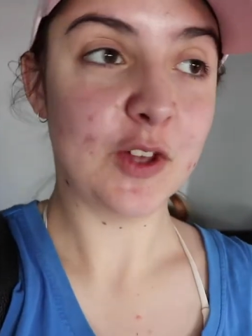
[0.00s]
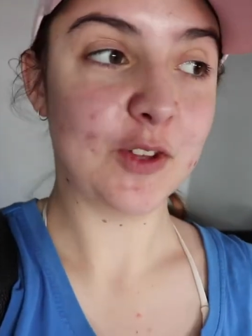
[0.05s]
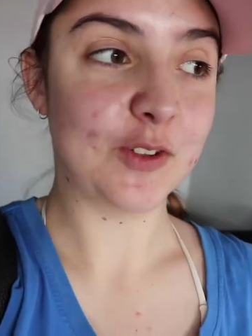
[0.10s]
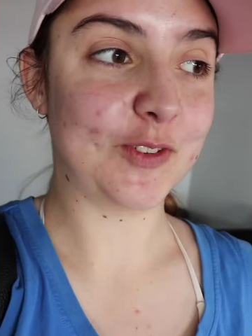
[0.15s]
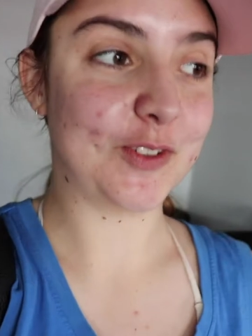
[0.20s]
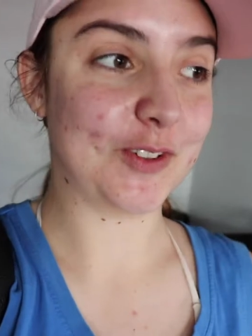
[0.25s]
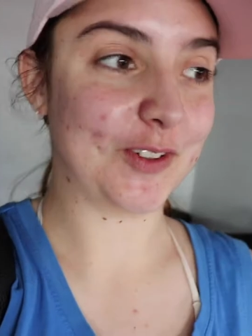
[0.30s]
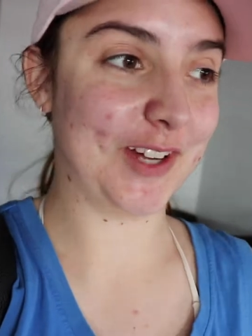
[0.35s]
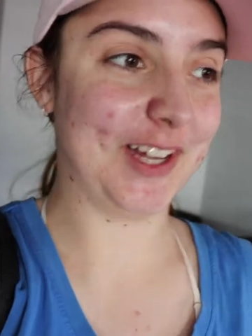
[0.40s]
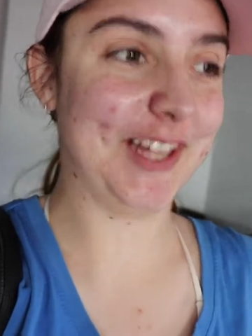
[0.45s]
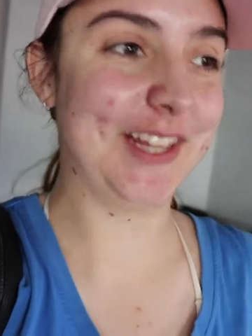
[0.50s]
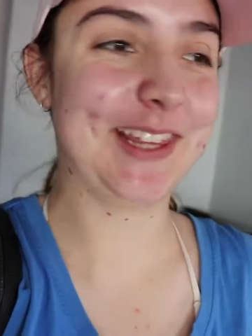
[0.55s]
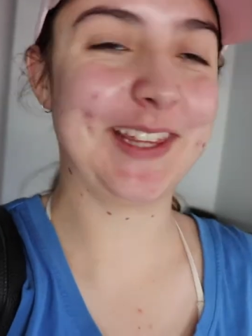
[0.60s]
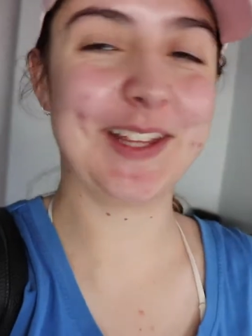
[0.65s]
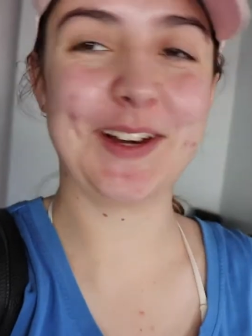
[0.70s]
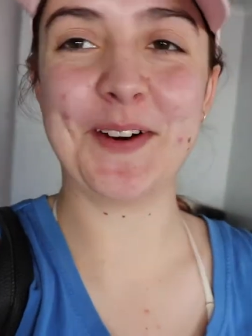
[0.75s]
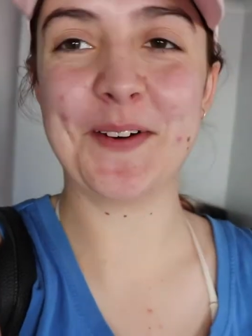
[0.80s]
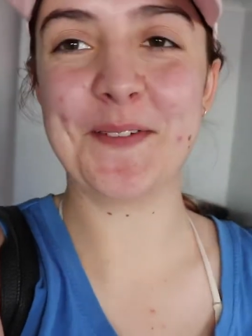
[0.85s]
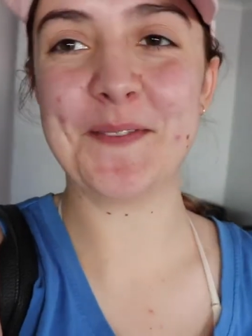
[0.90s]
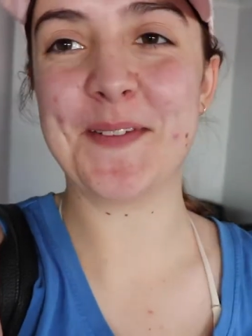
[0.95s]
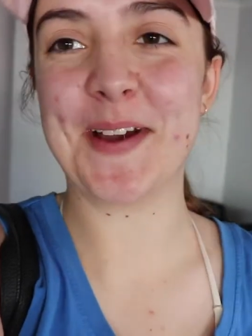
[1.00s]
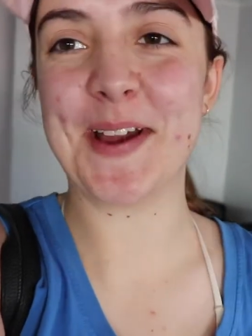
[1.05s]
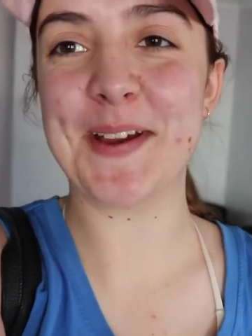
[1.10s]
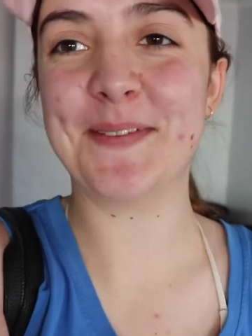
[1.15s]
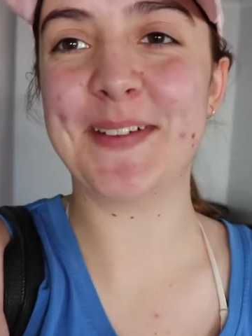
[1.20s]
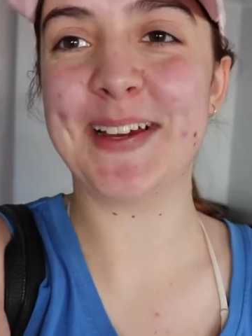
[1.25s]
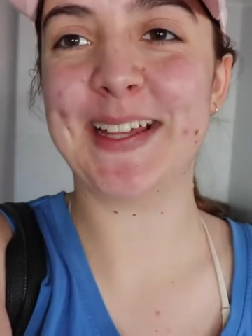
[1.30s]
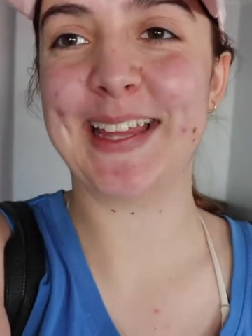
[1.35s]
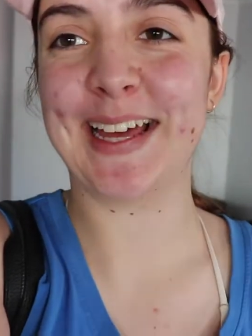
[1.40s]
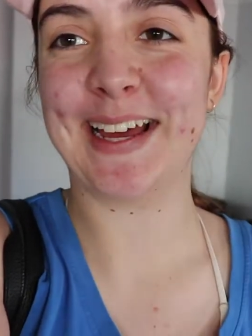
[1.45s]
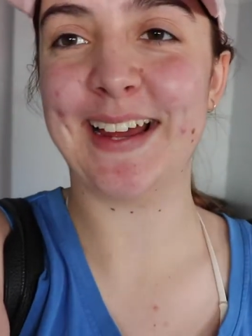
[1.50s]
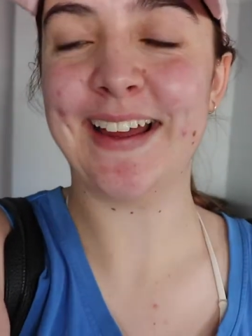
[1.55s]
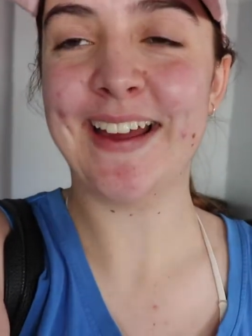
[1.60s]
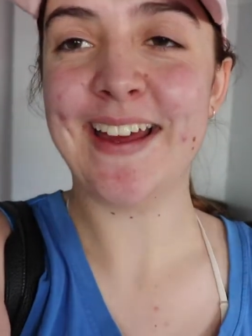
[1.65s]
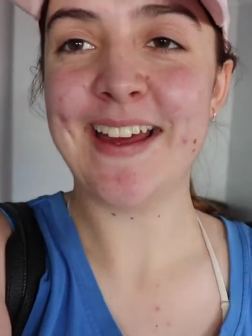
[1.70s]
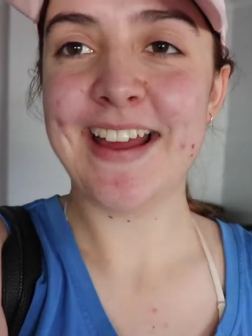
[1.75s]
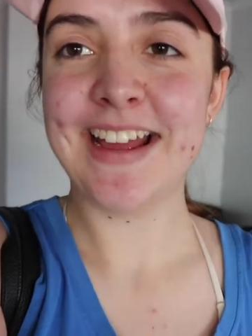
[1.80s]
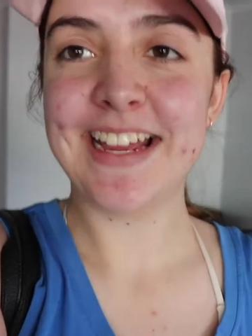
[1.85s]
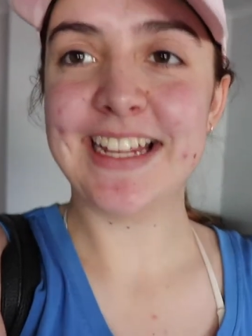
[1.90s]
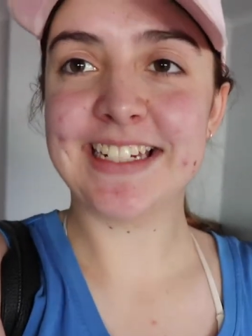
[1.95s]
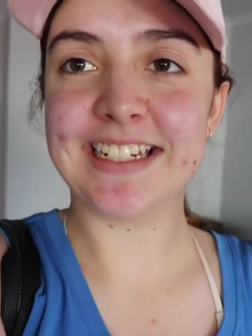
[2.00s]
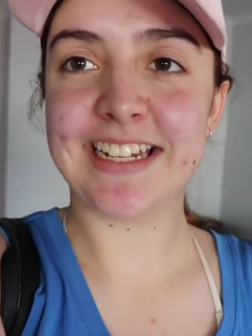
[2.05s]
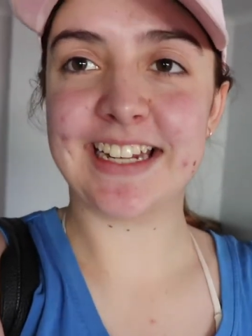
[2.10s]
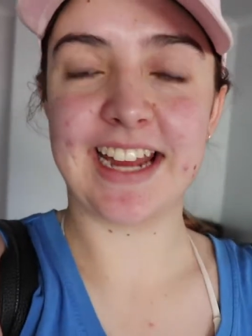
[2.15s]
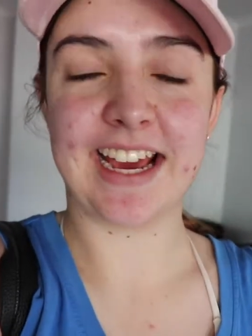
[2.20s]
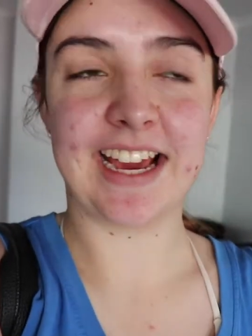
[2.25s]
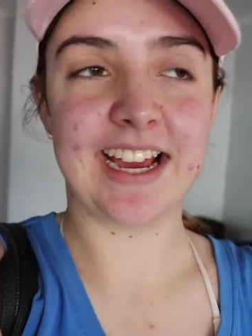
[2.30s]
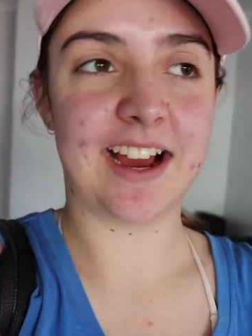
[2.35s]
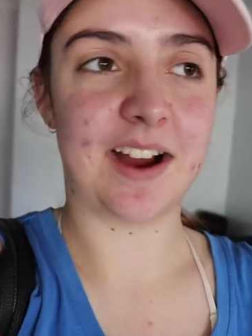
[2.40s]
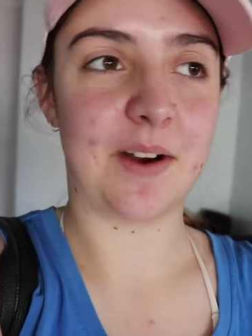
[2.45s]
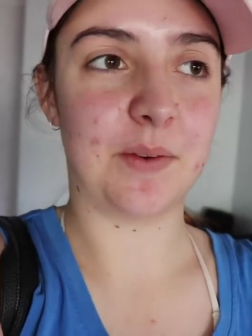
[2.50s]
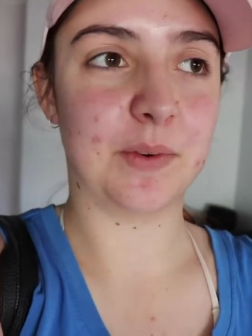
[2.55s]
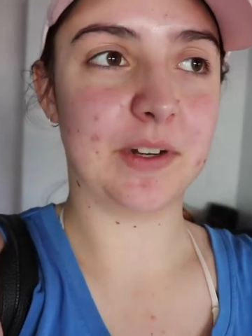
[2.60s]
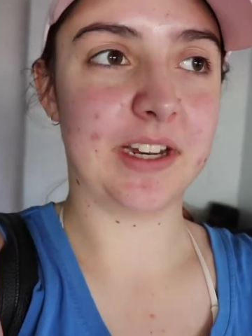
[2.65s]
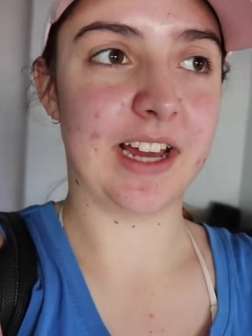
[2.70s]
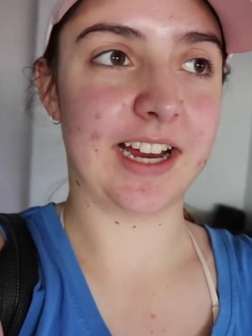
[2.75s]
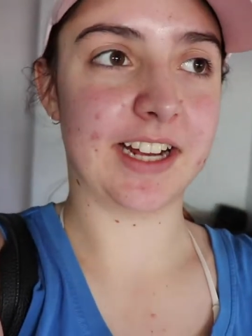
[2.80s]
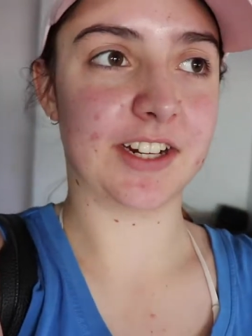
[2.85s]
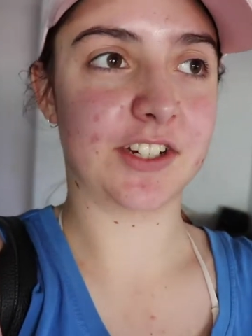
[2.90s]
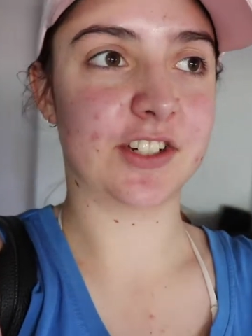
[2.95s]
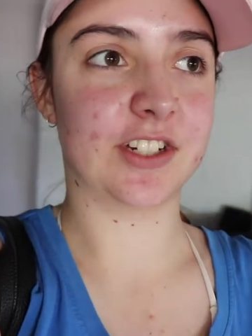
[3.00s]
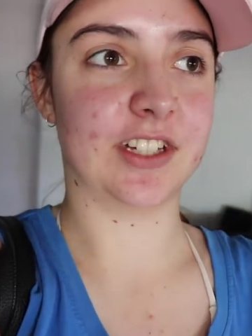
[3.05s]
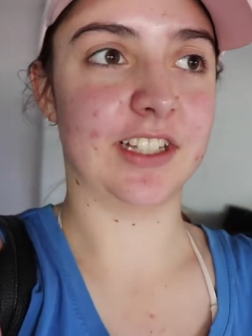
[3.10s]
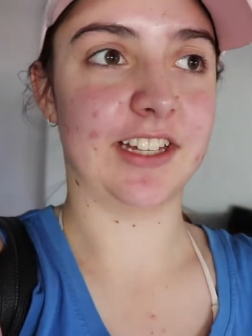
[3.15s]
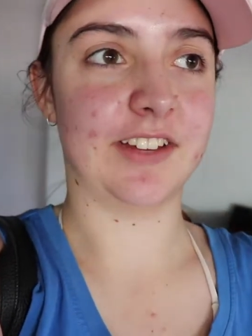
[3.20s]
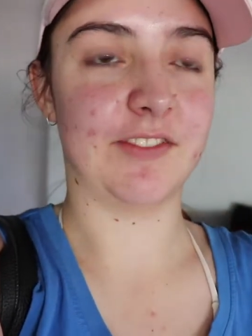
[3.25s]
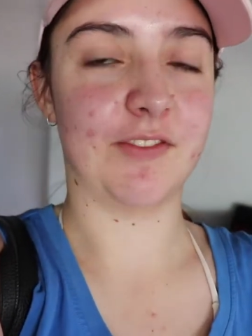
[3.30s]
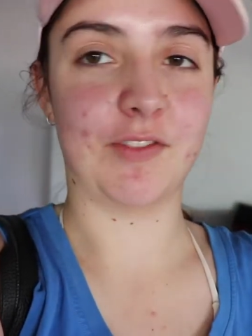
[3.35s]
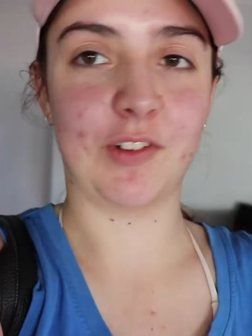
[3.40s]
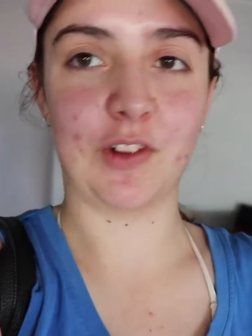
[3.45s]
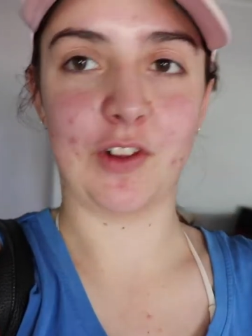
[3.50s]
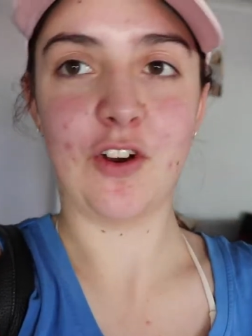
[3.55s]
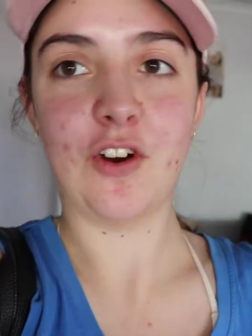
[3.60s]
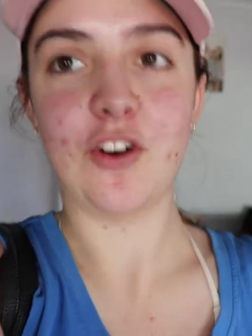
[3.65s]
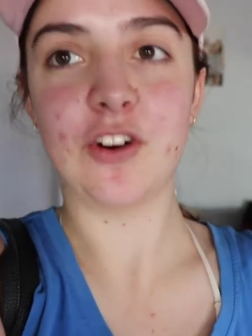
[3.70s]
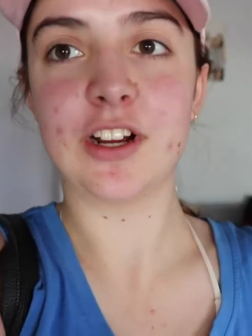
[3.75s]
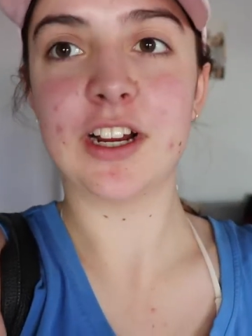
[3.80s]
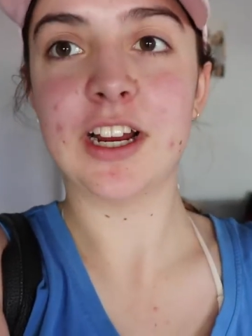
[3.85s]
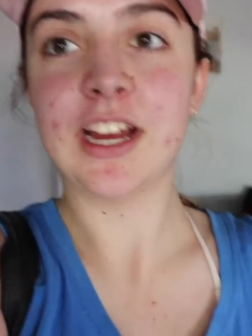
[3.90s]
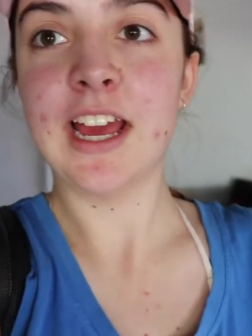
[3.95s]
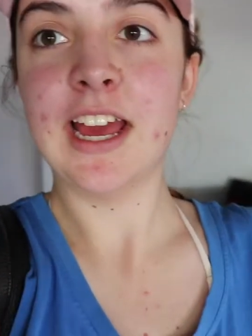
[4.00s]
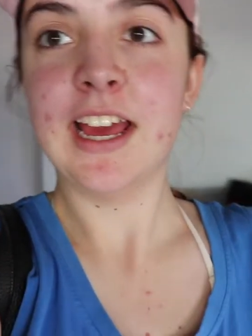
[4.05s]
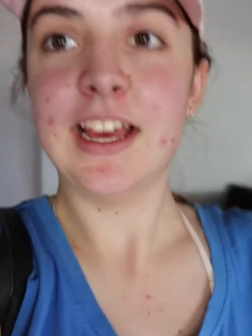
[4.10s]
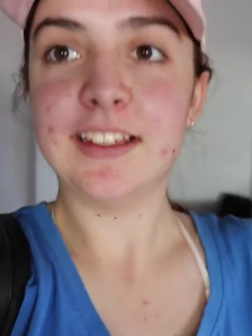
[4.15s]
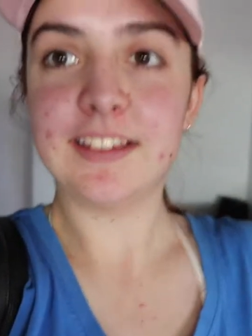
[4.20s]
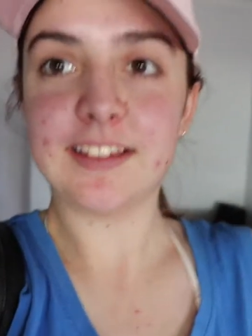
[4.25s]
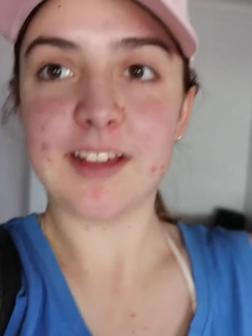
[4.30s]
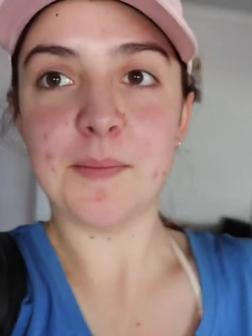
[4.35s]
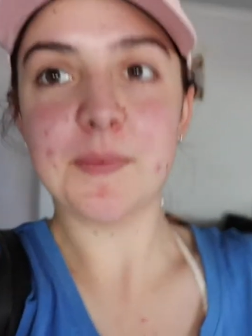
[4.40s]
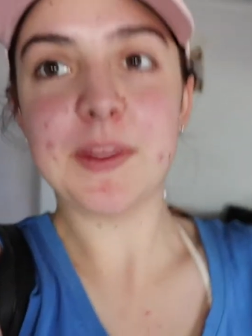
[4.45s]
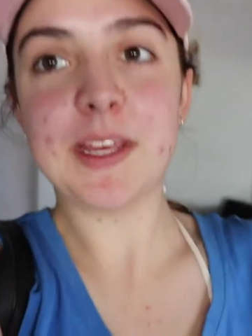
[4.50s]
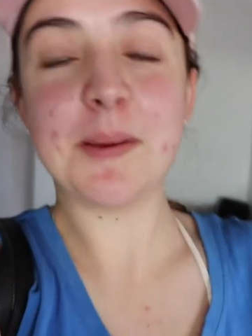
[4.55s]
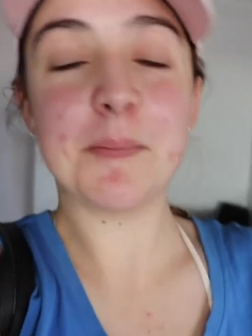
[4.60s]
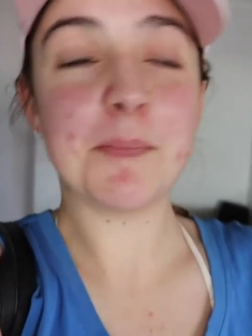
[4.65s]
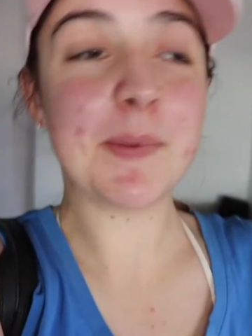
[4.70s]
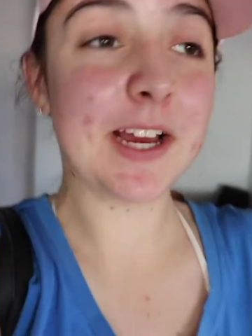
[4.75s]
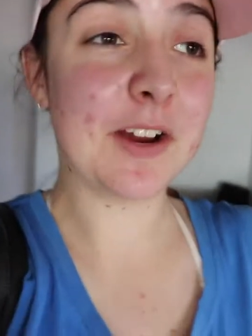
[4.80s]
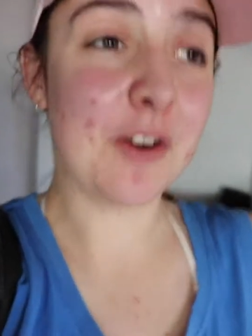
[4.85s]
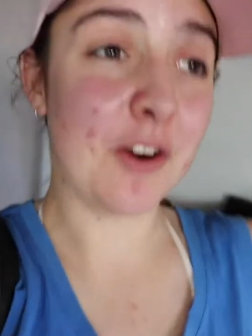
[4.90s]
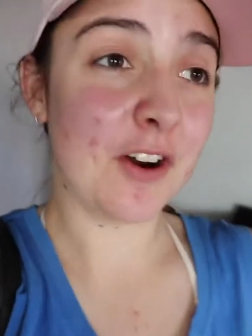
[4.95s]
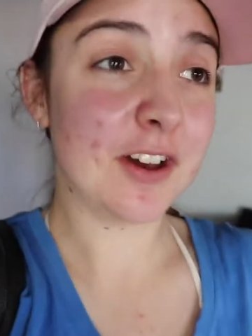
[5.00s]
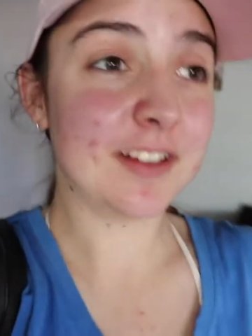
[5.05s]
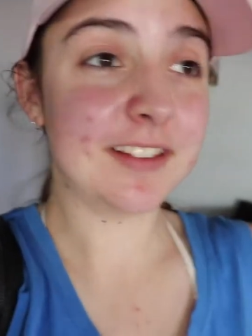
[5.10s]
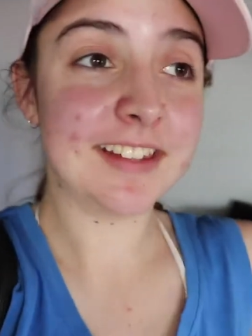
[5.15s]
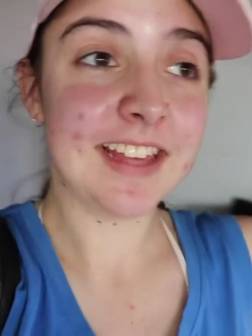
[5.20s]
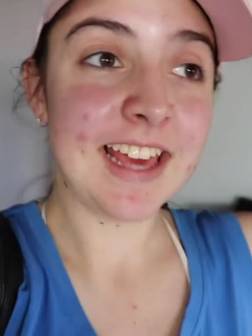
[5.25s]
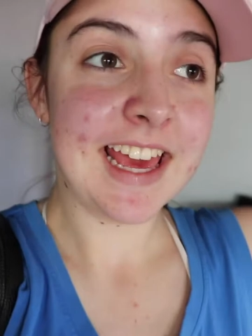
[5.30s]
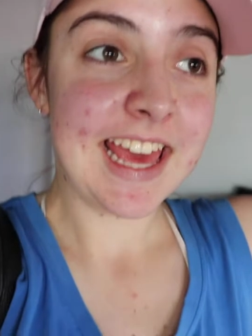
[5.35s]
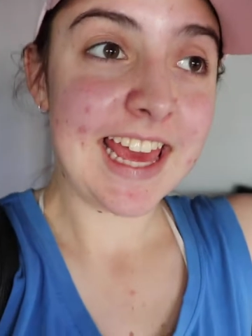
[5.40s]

so I thought maybe that today I would actually vlog something because